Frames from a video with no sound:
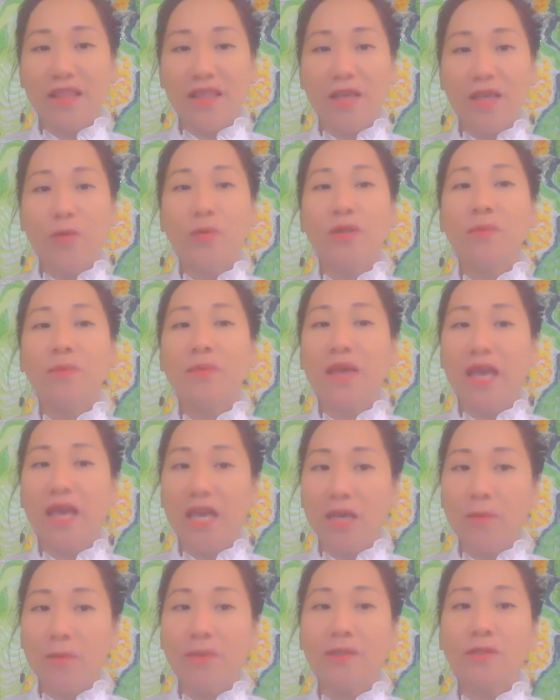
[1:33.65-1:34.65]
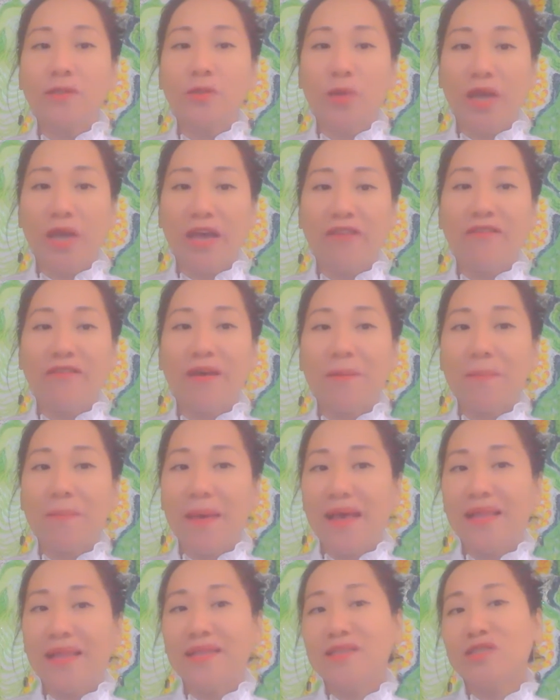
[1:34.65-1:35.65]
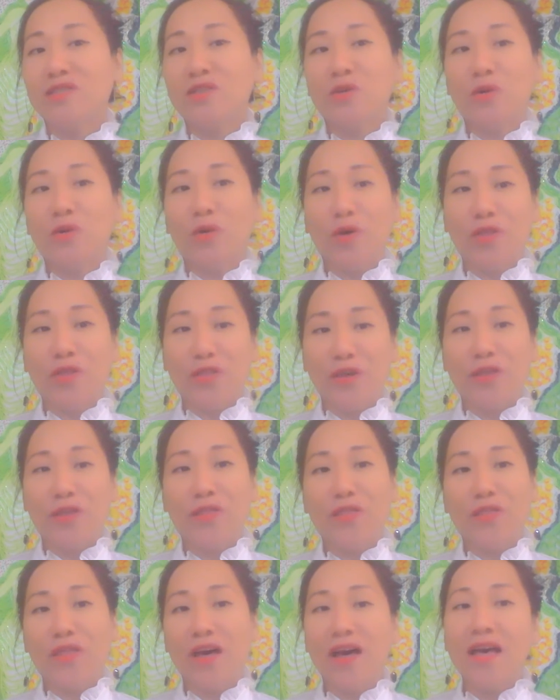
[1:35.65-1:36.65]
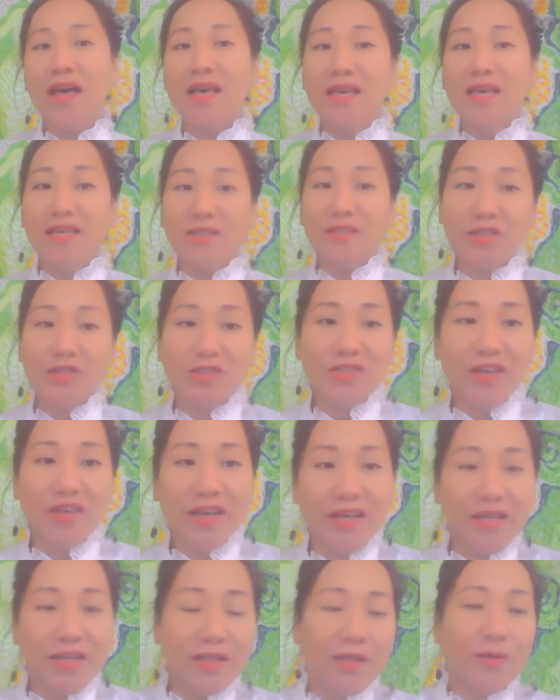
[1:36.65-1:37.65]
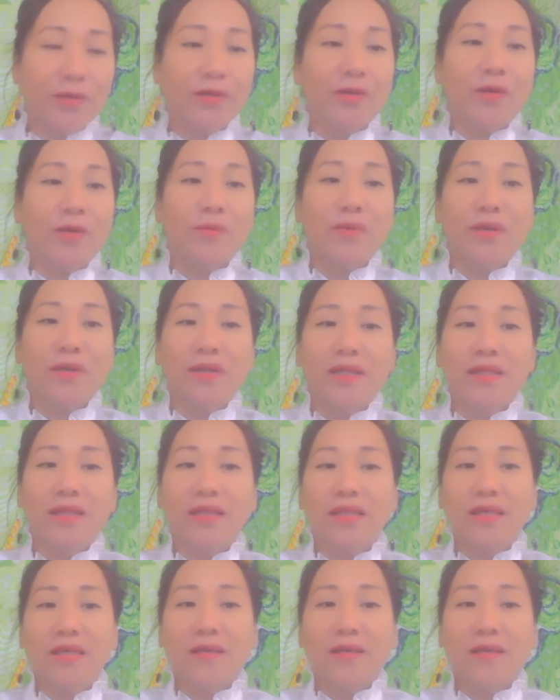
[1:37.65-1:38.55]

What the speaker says: they will be able to have a balanced growth in the society or community.